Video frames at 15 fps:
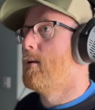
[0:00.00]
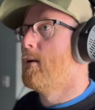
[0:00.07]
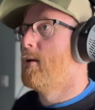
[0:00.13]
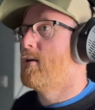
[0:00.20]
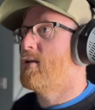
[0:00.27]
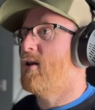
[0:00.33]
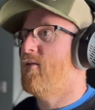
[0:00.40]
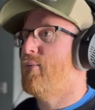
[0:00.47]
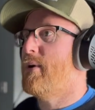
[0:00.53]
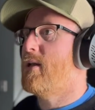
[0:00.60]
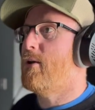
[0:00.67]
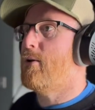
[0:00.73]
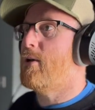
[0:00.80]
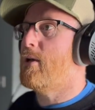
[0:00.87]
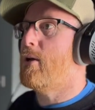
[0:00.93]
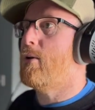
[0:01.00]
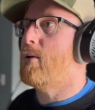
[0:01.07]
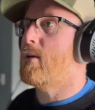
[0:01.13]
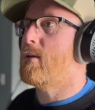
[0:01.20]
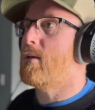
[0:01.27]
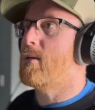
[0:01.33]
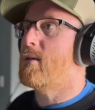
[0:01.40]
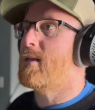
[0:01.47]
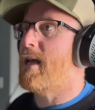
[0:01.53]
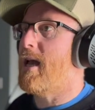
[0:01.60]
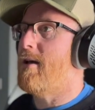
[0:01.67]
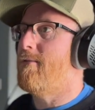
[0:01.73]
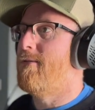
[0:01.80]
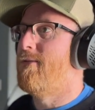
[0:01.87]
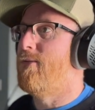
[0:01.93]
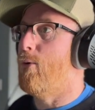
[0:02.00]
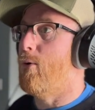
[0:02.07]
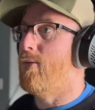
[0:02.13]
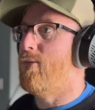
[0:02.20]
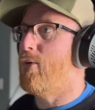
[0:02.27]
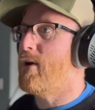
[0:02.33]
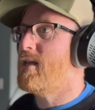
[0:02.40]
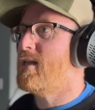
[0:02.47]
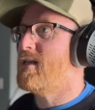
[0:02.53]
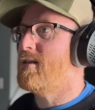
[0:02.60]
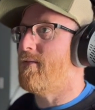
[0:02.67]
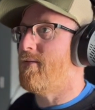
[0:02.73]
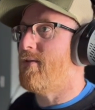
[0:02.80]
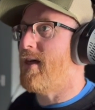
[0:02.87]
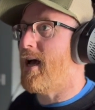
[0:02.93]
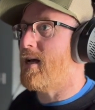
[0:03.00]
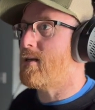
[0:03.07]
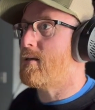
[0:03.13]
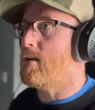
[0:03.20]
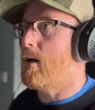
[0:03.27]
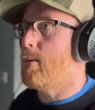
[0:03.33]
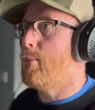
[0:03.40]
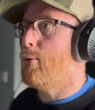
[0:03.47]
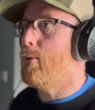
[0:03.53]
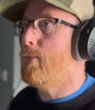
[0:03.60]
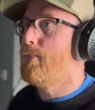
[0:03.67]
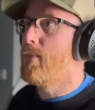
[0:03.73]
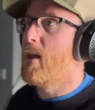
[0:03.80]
So if we do unison, say, of 4 voices of that sample,